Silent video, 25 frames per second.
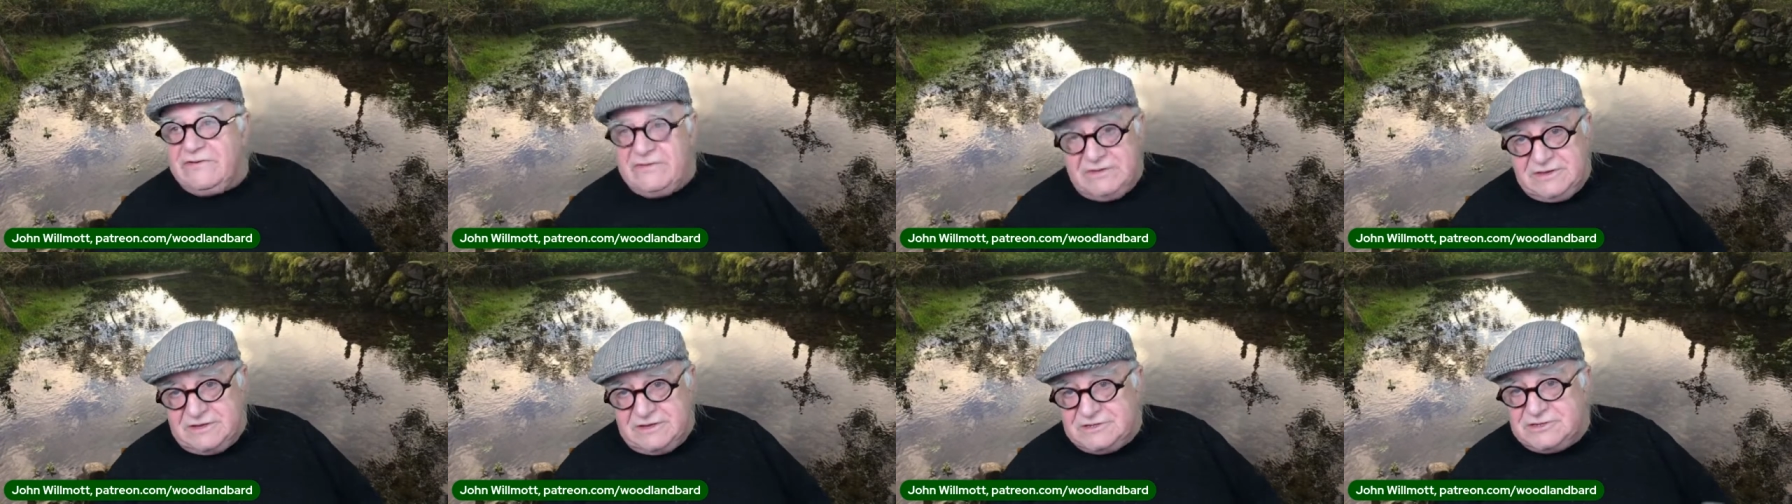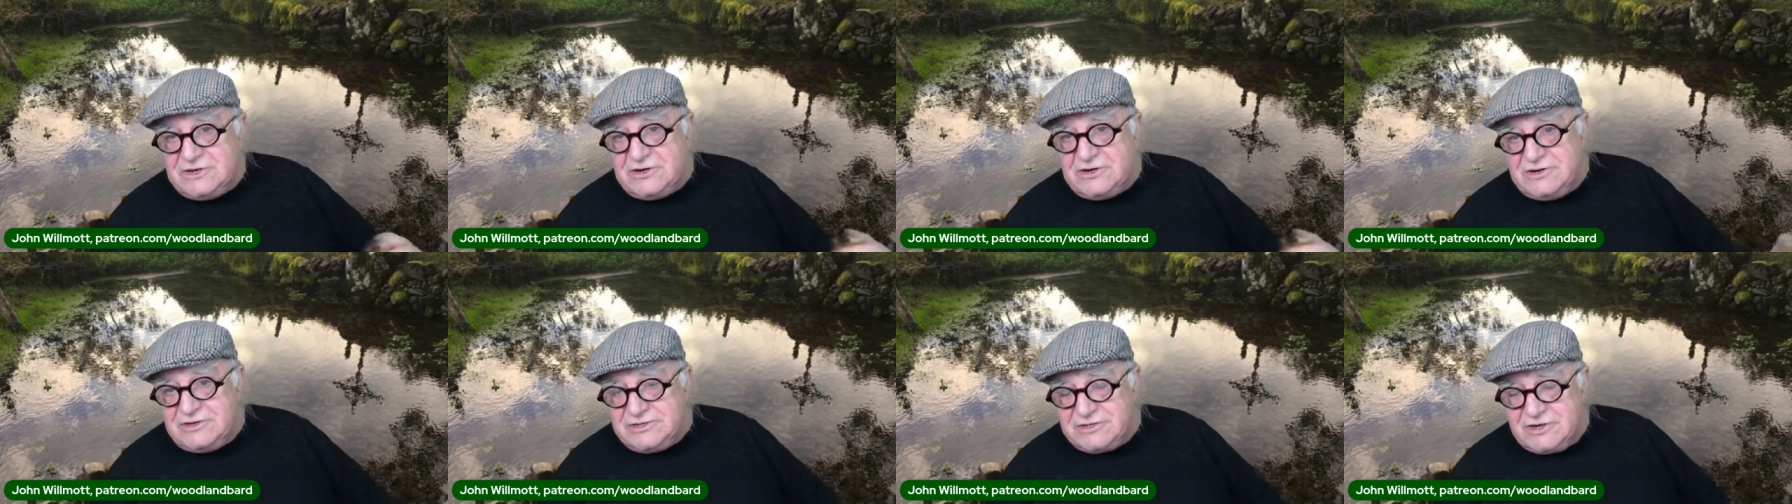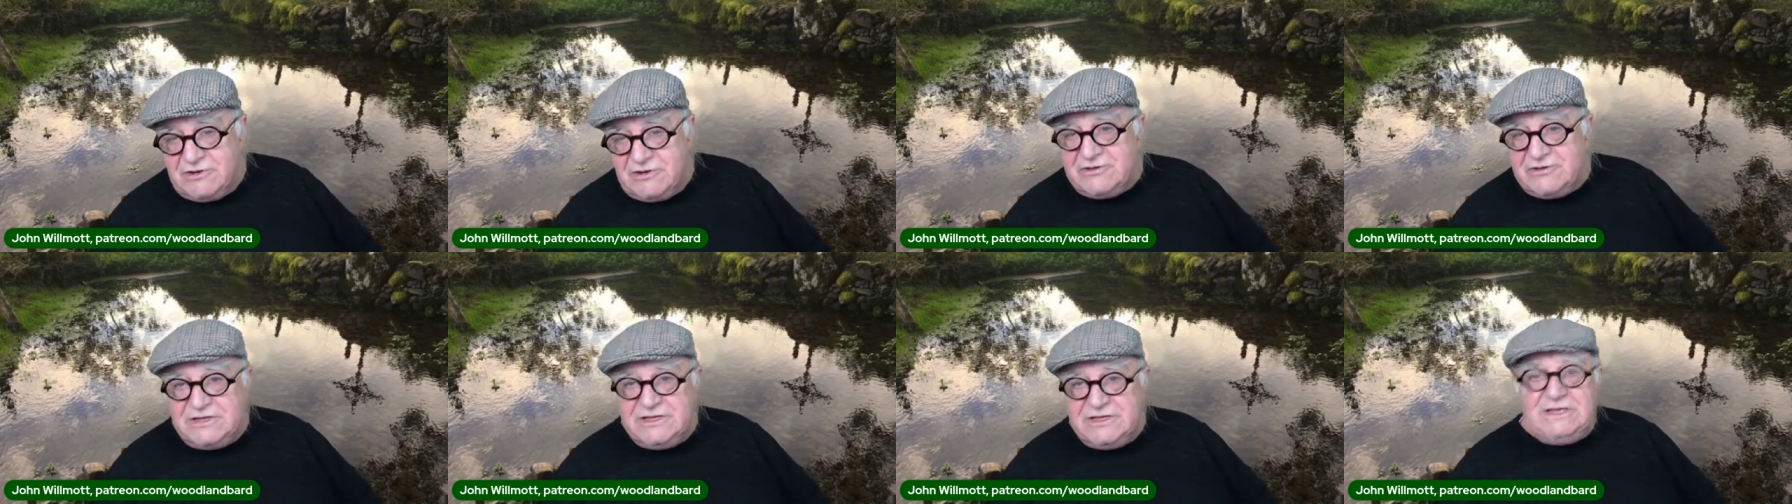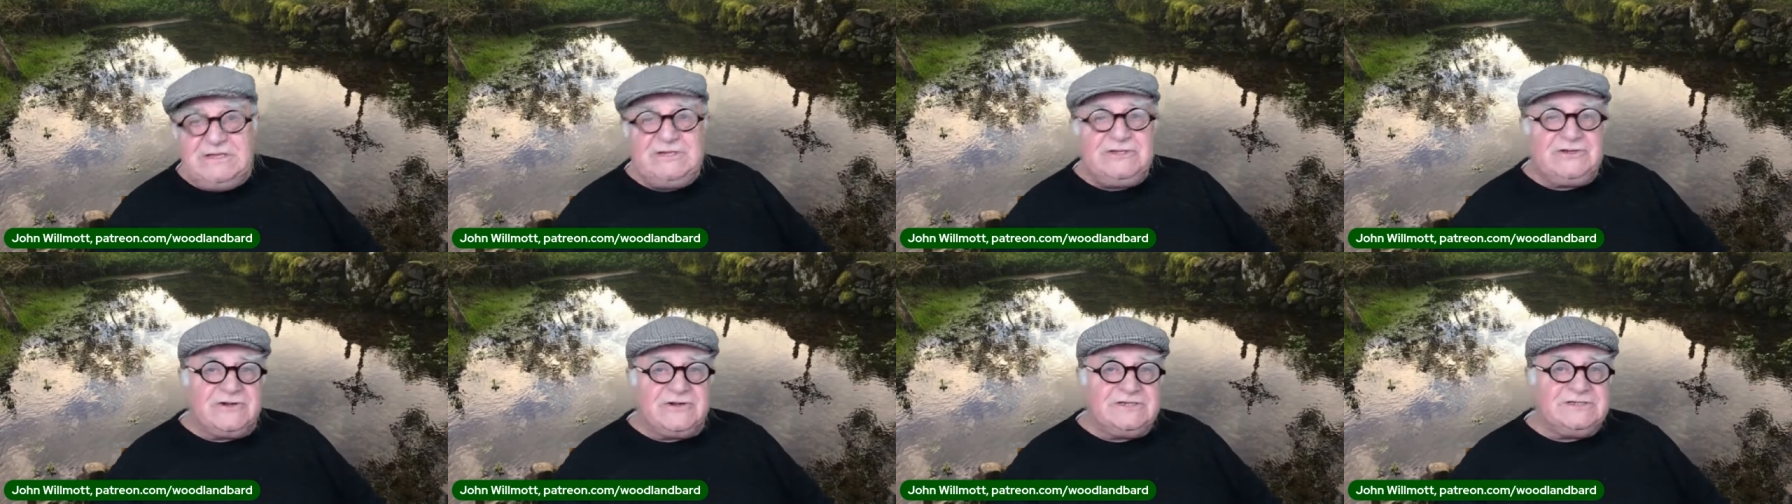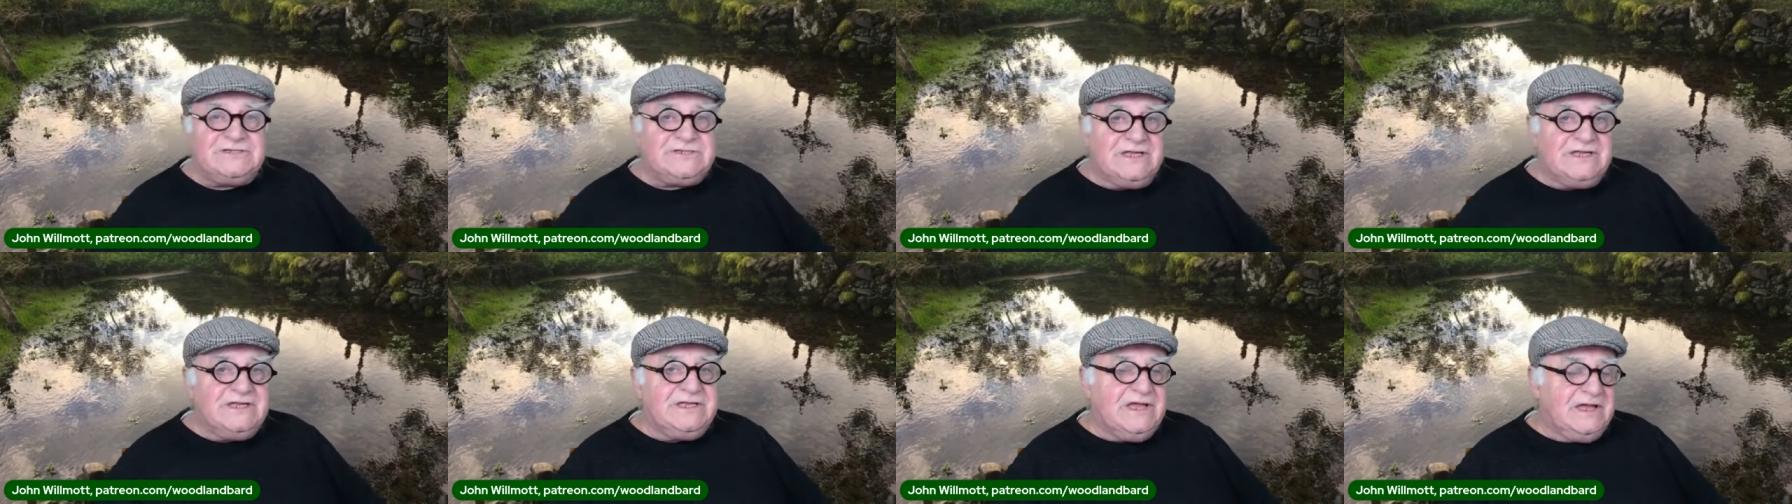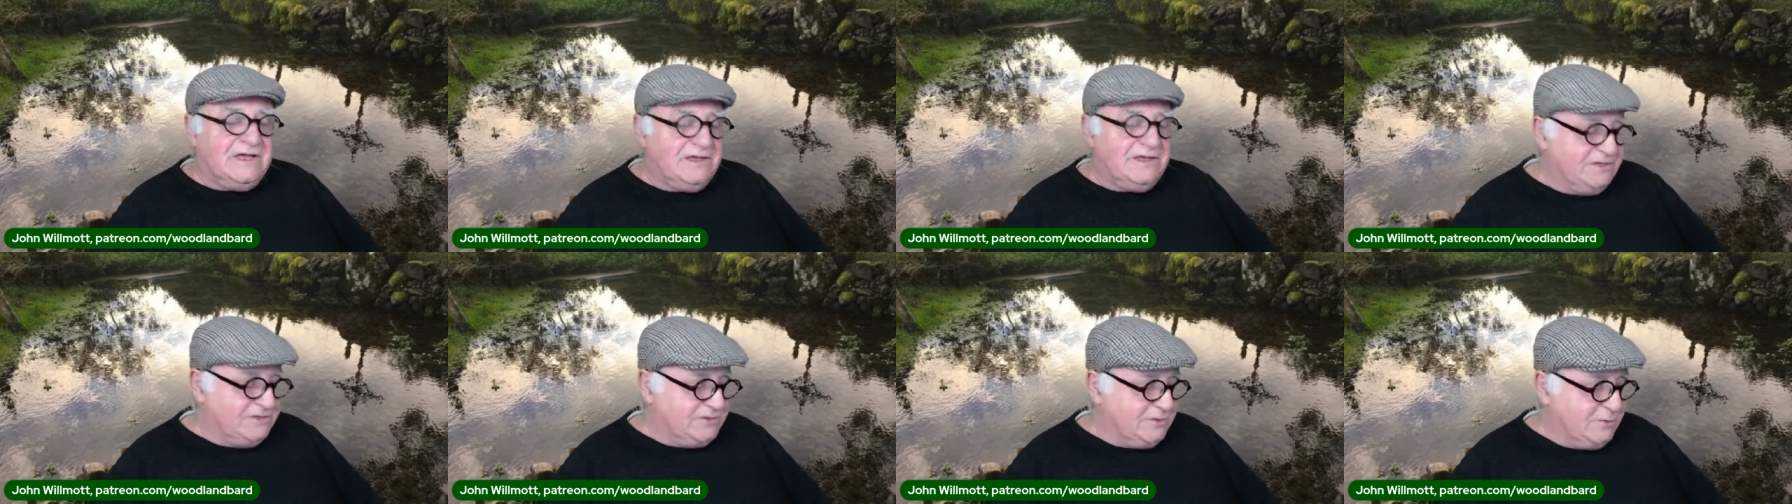and the church got an interest in
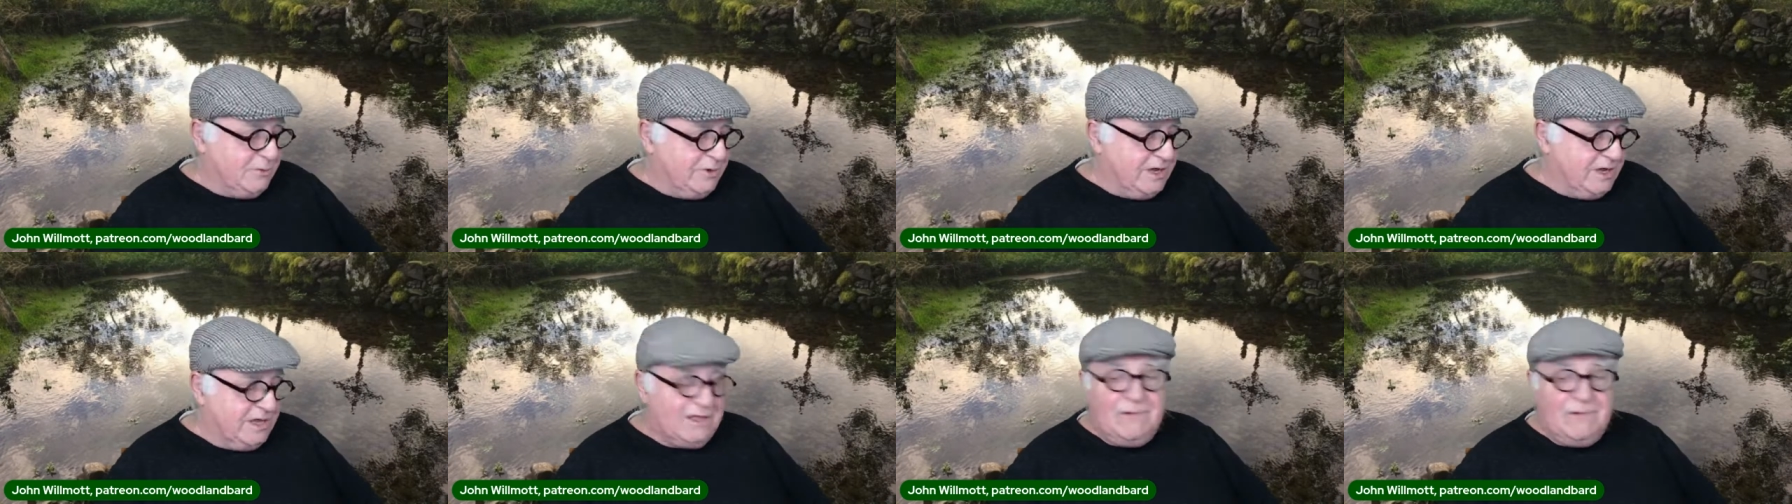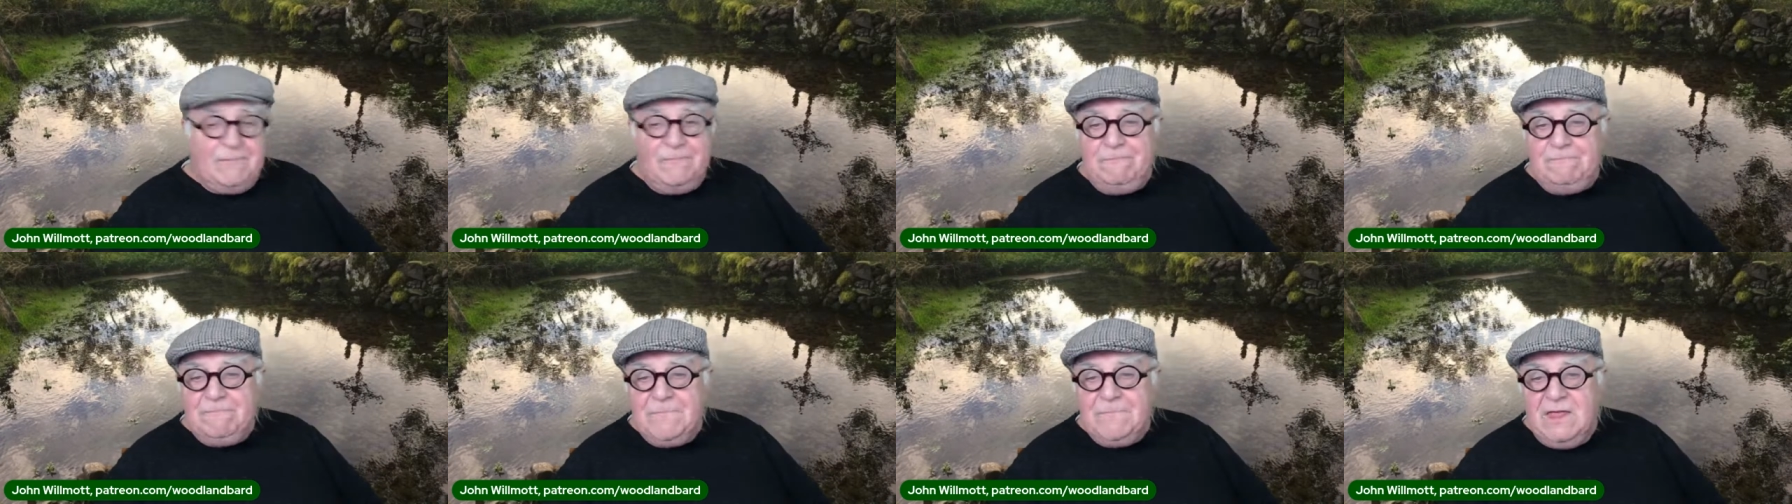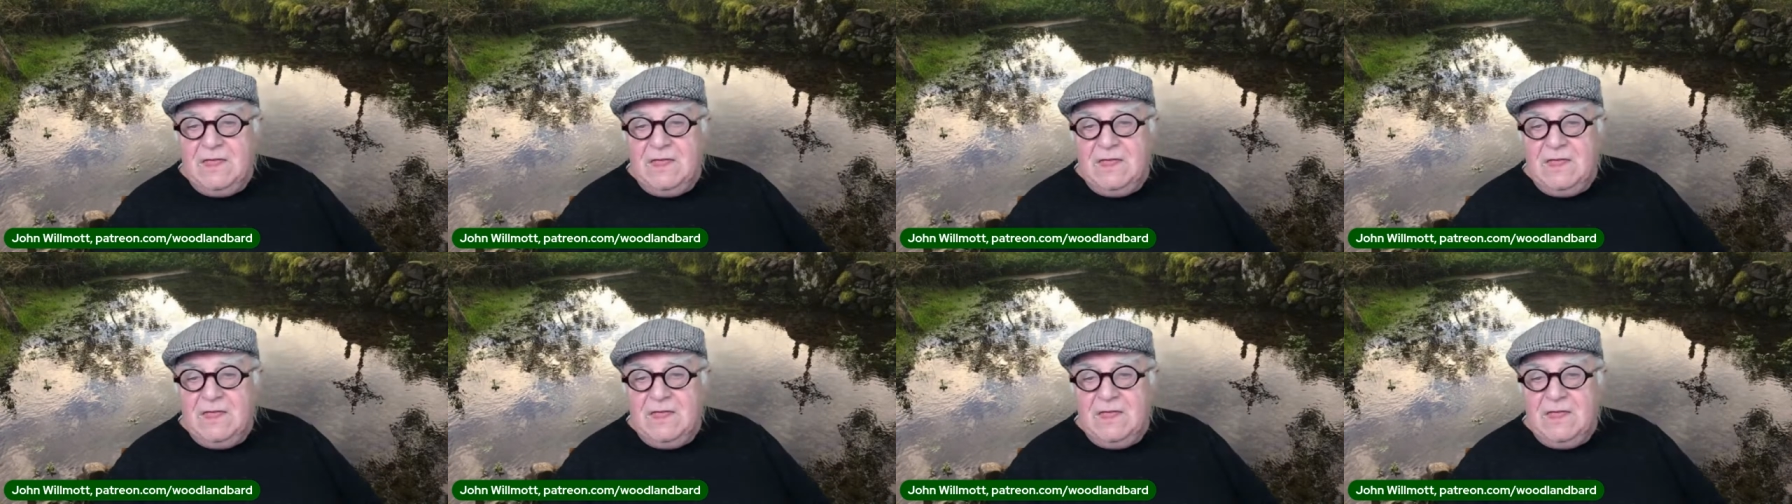that as well.